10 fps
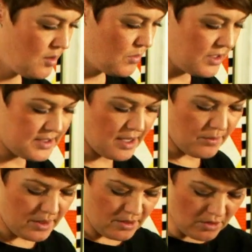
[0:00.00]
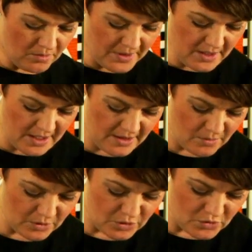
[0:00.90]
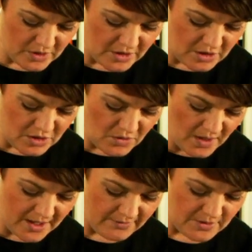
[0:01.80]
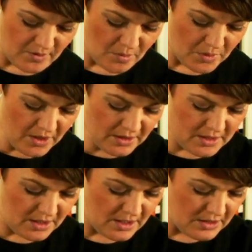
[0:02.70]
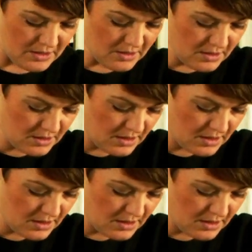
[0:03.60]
Press that one open, and then we'll join the 2 halves of the block together.